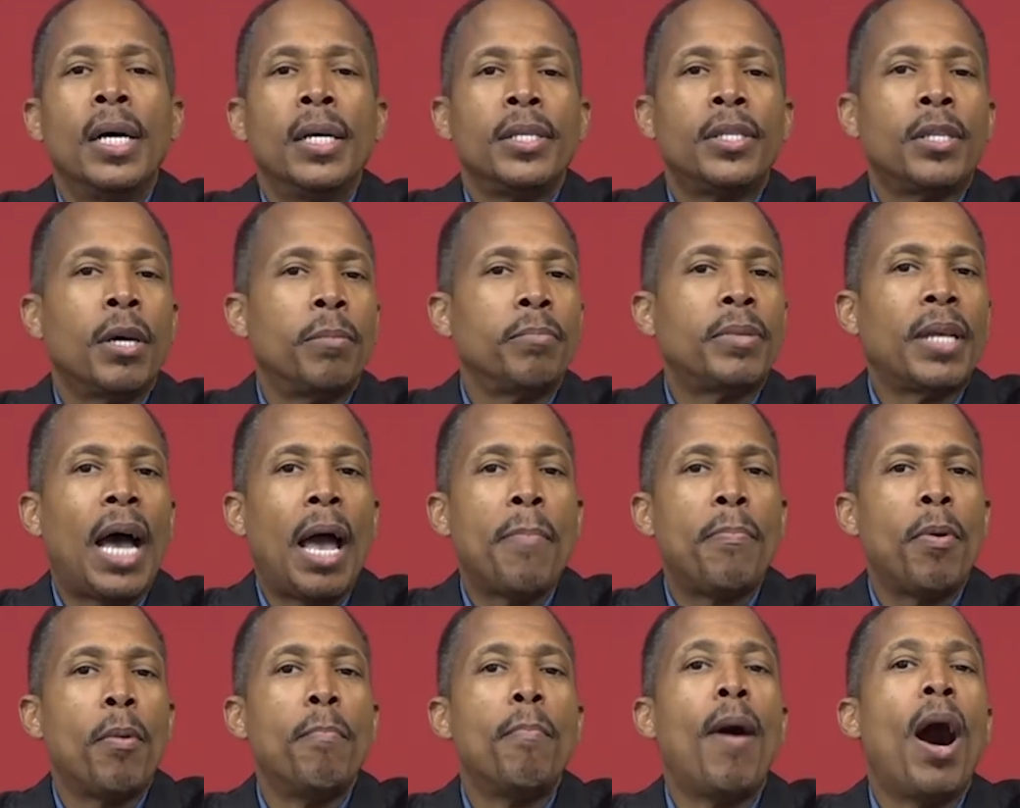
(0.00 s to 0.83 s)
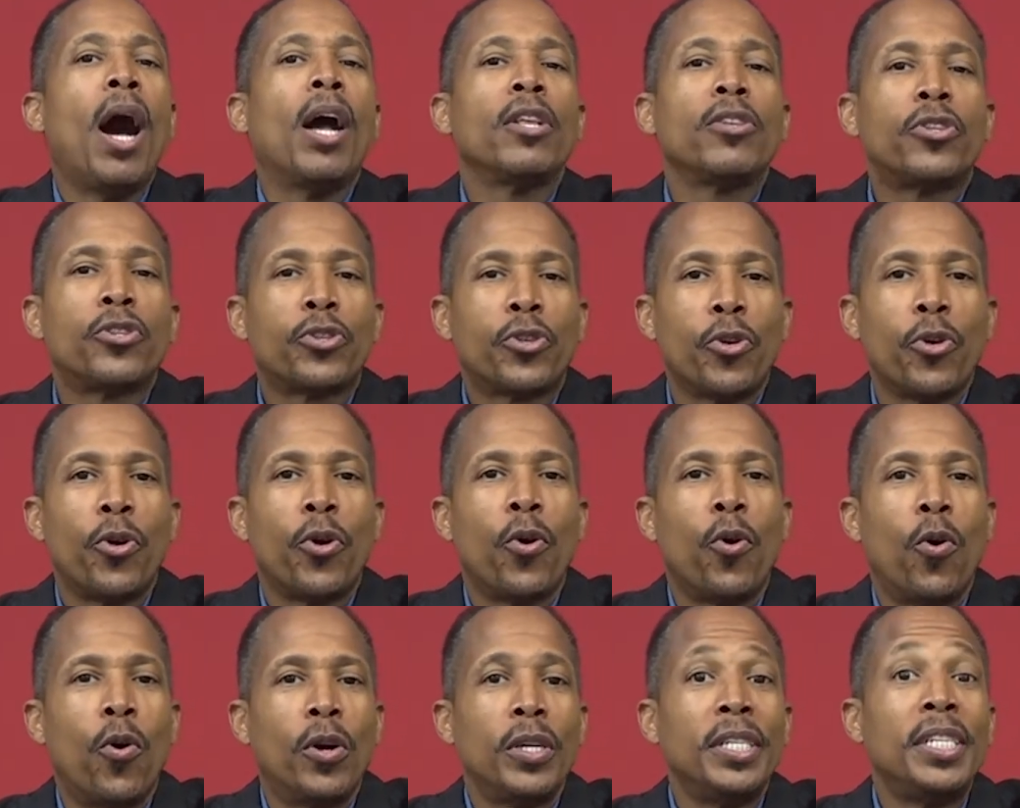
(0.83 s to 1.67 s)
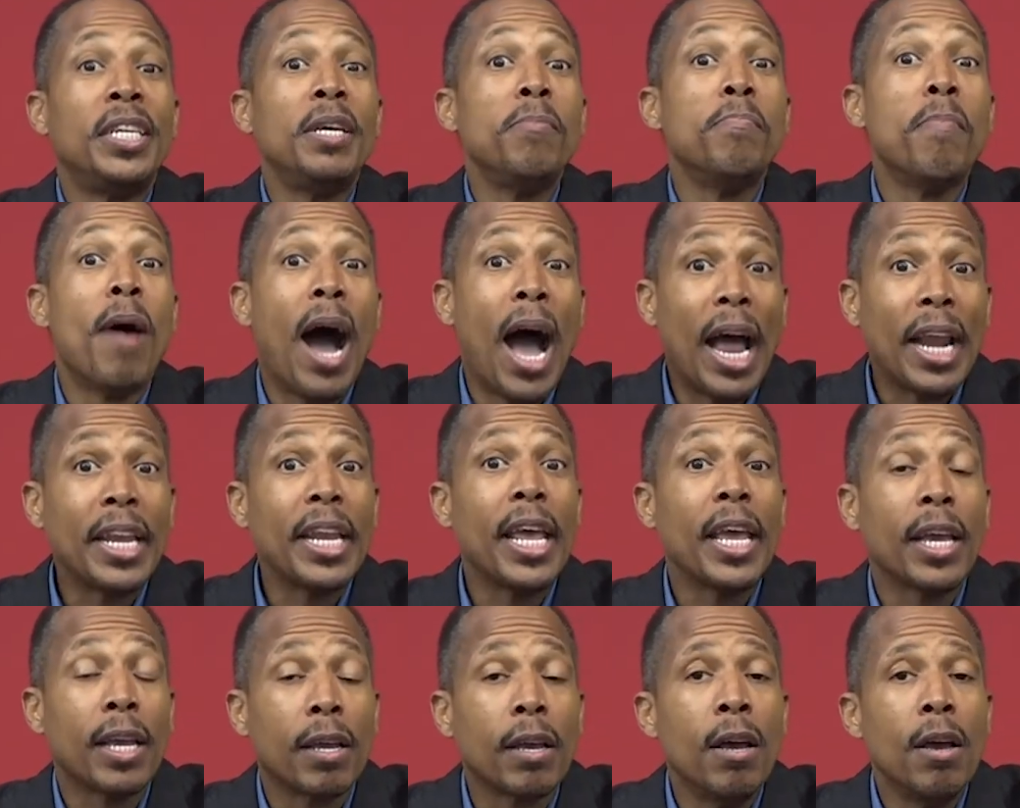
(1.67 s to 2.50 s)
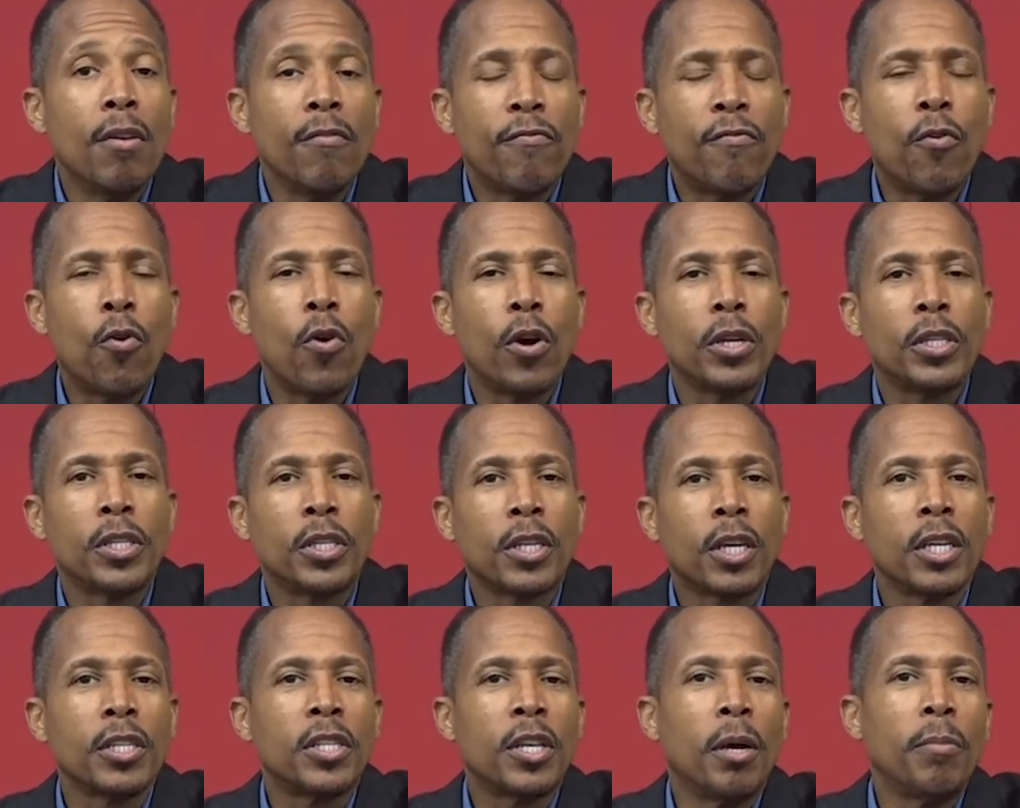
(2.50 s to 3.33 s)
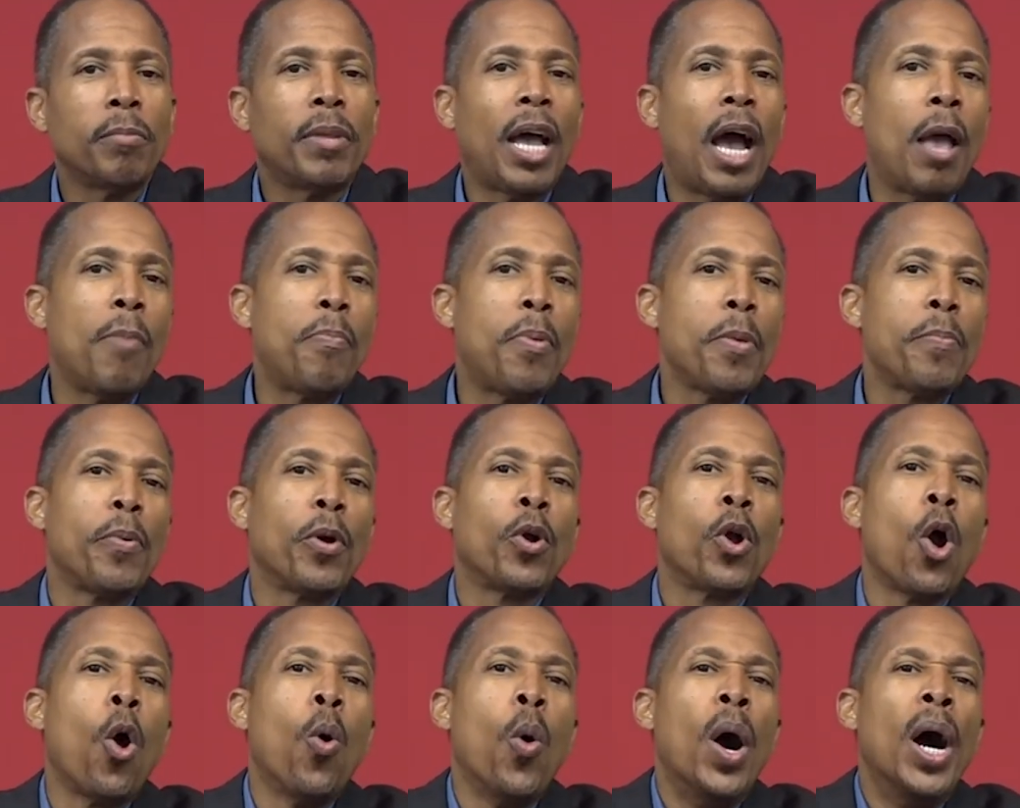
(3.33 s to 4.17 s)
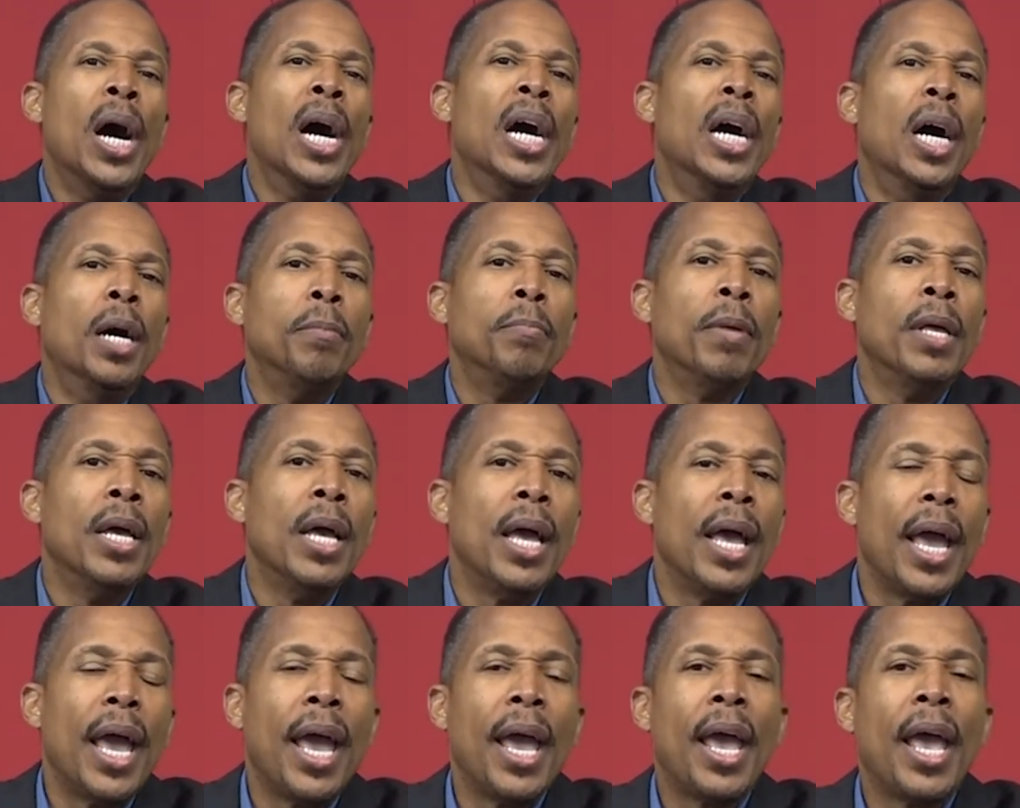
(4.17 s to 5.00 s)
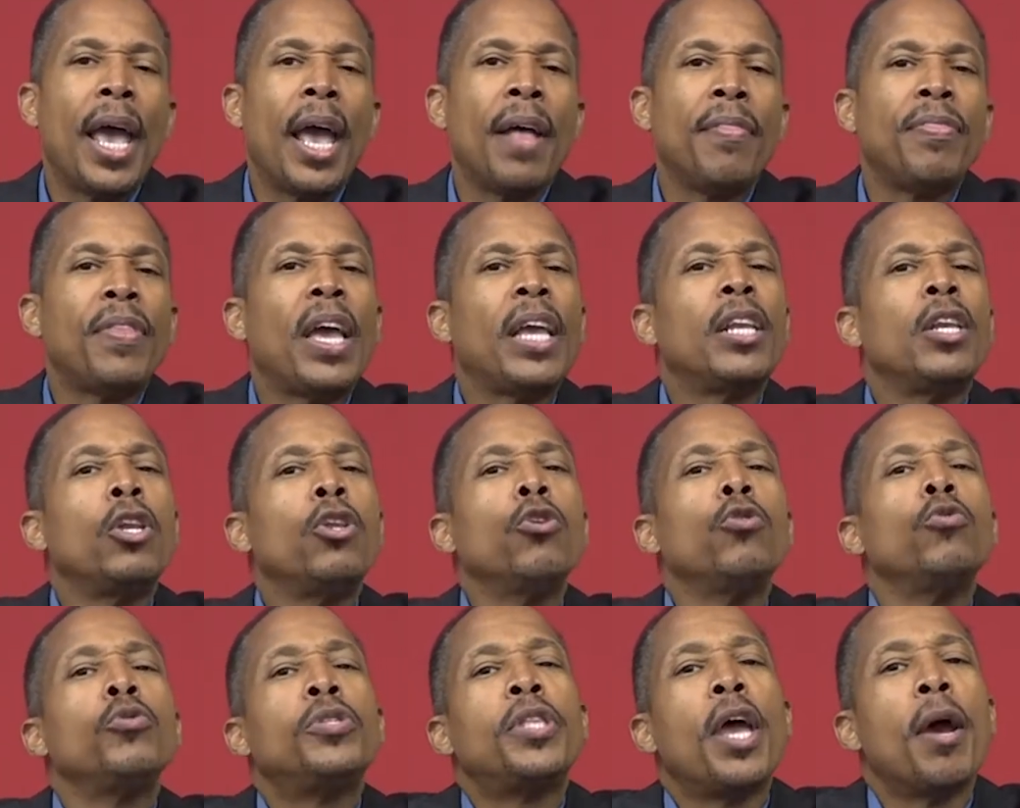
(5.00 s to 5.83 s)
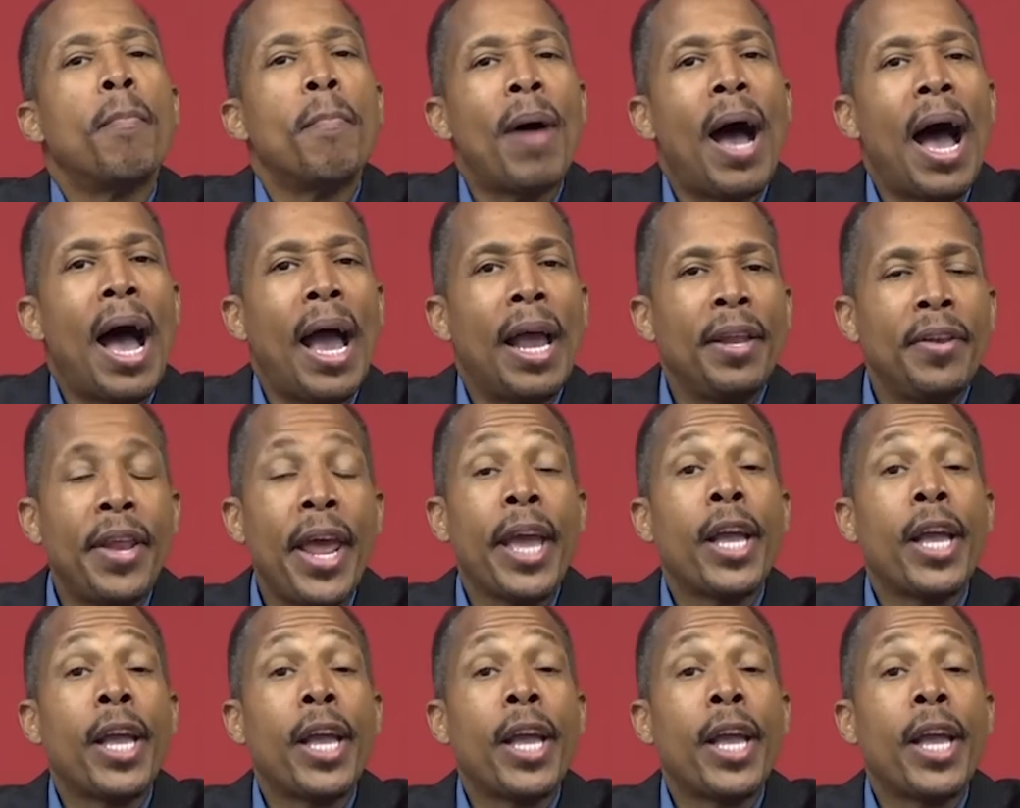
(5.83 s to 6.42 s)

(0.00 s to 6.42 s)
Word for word: some type of monster or demonic force because sometimes people go up and, and, they lose their mind.